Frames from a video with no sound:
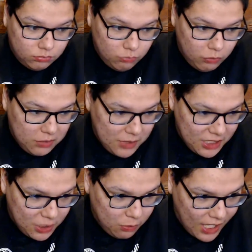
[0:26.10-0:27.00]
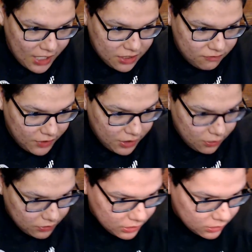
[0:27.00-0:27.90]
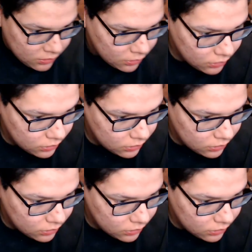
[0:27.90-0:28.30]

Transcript: we make reaction videos here.